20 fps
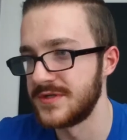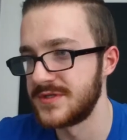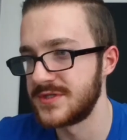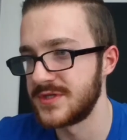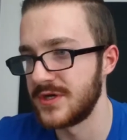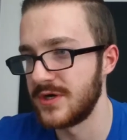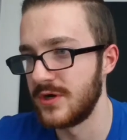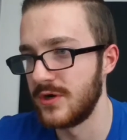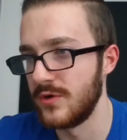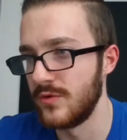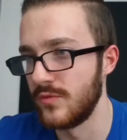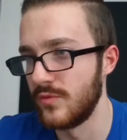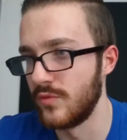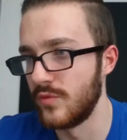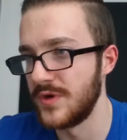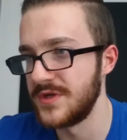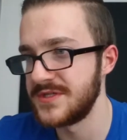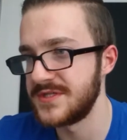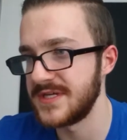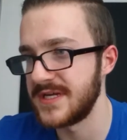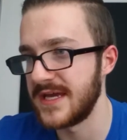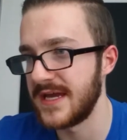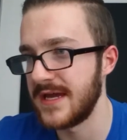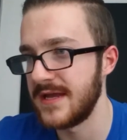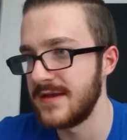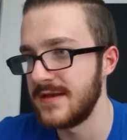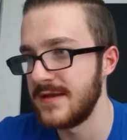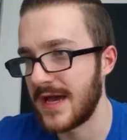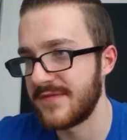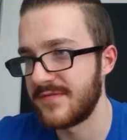So once
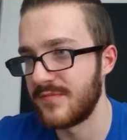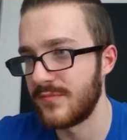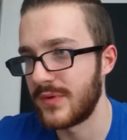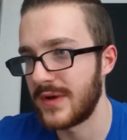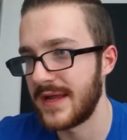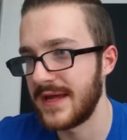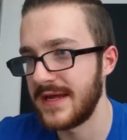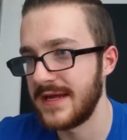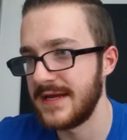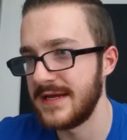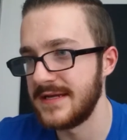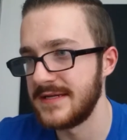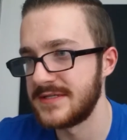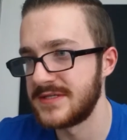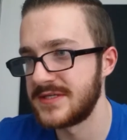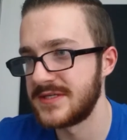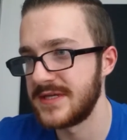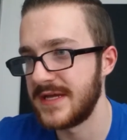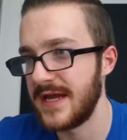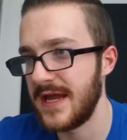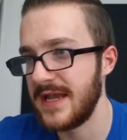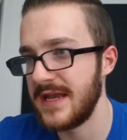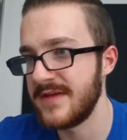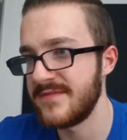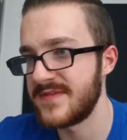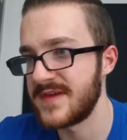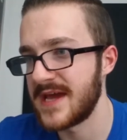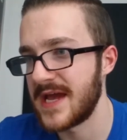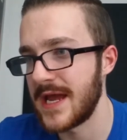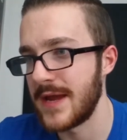again, haven't played any of the
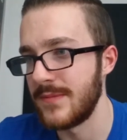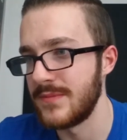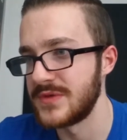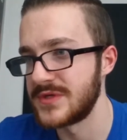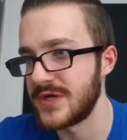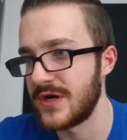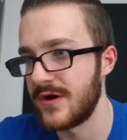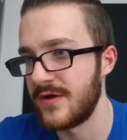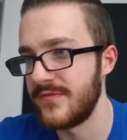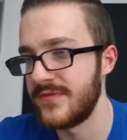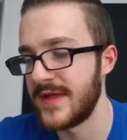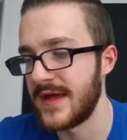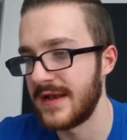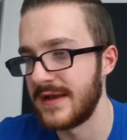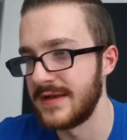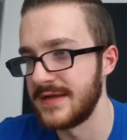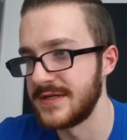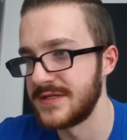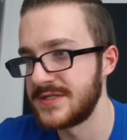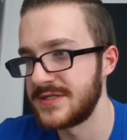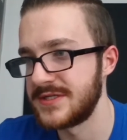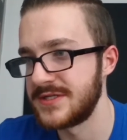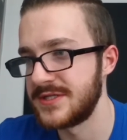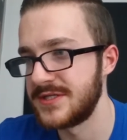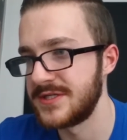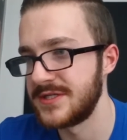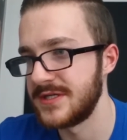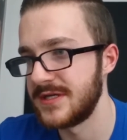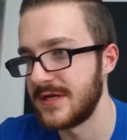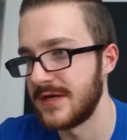games on that list
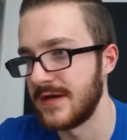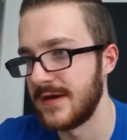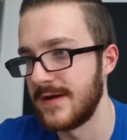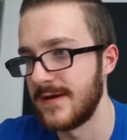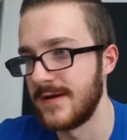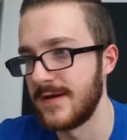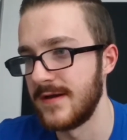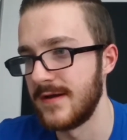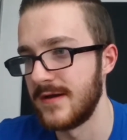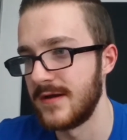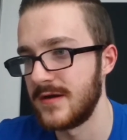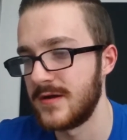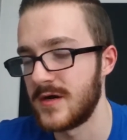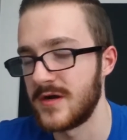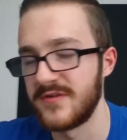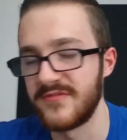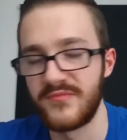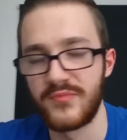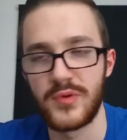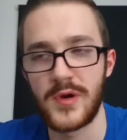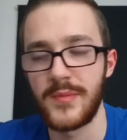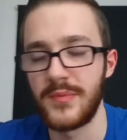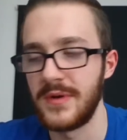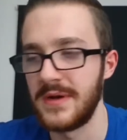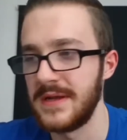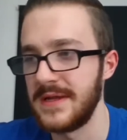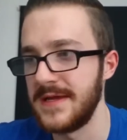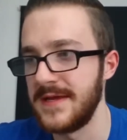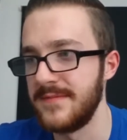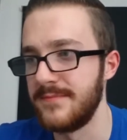uh, kind of
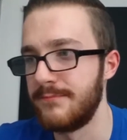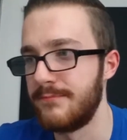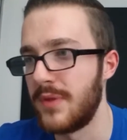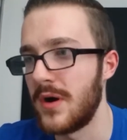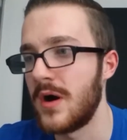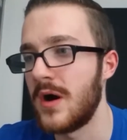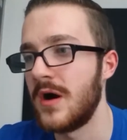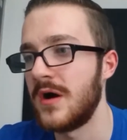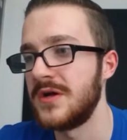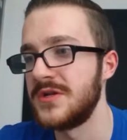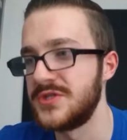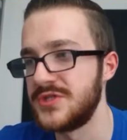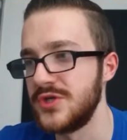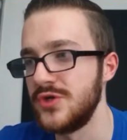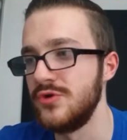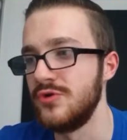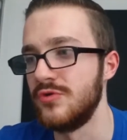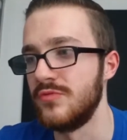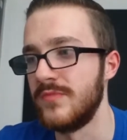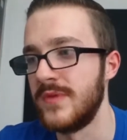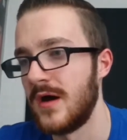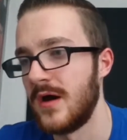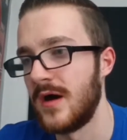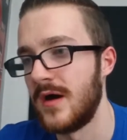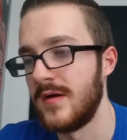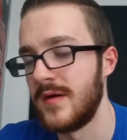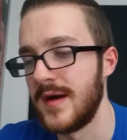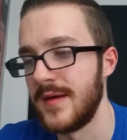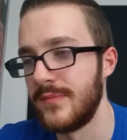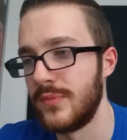properly, bar Doom. Uh,
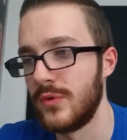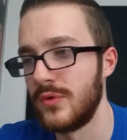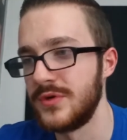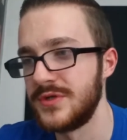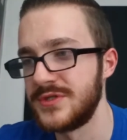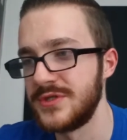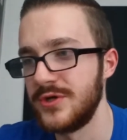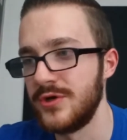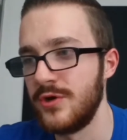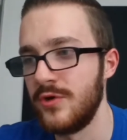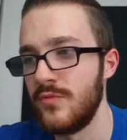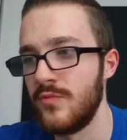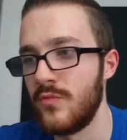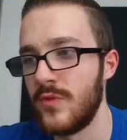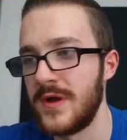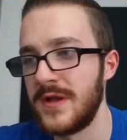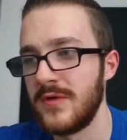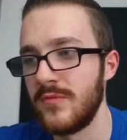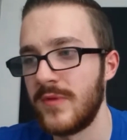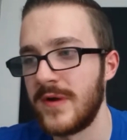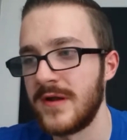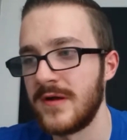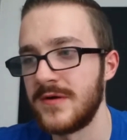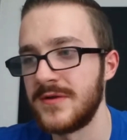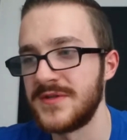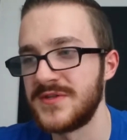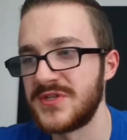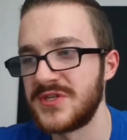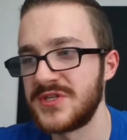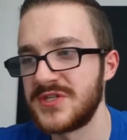I bought Doom when it went on
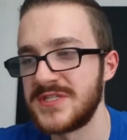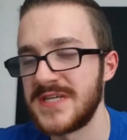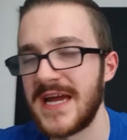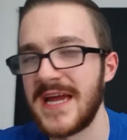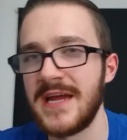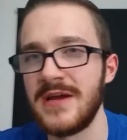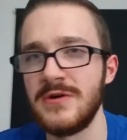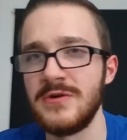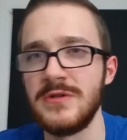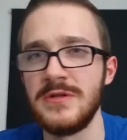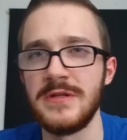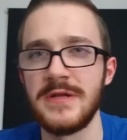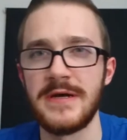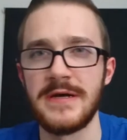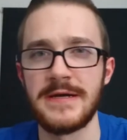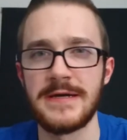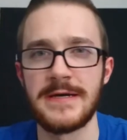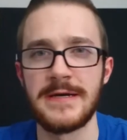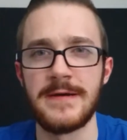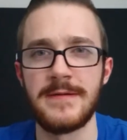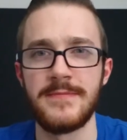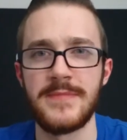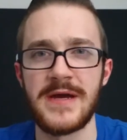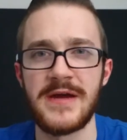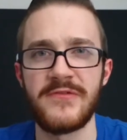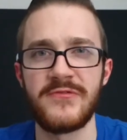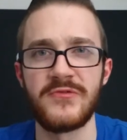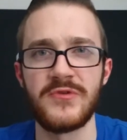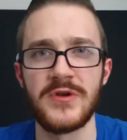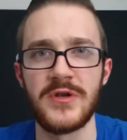sale um,
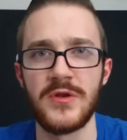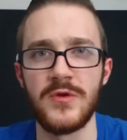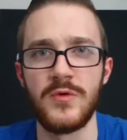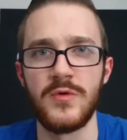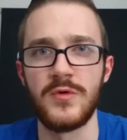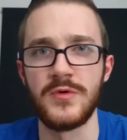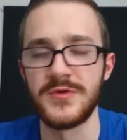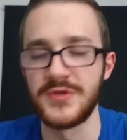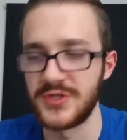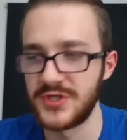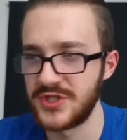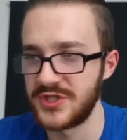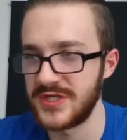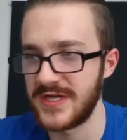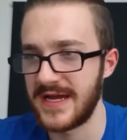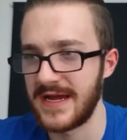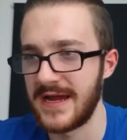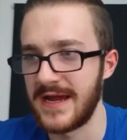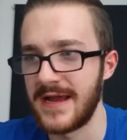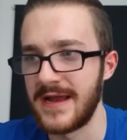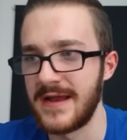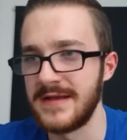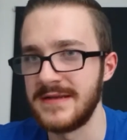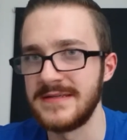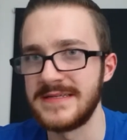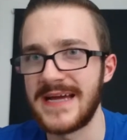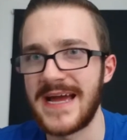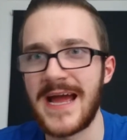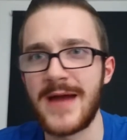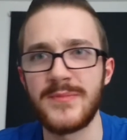after it launched and
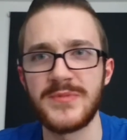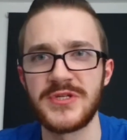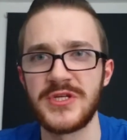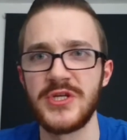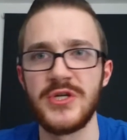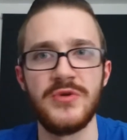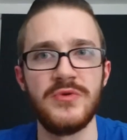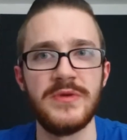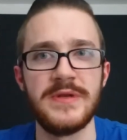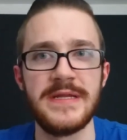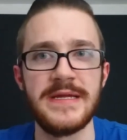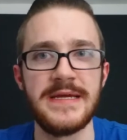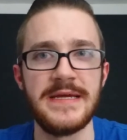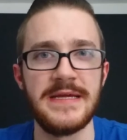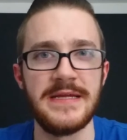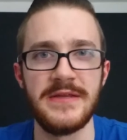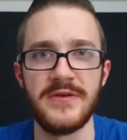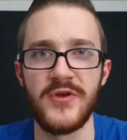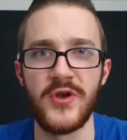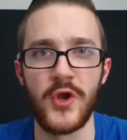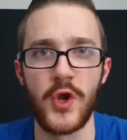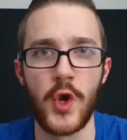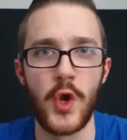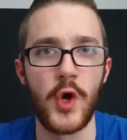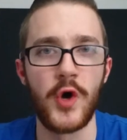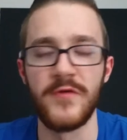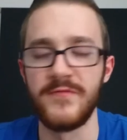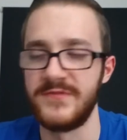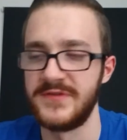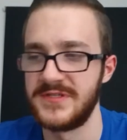absolutely
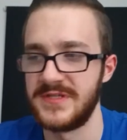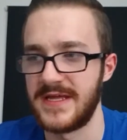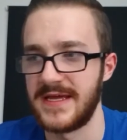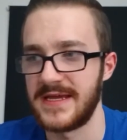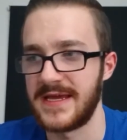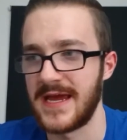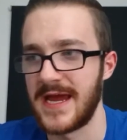loved that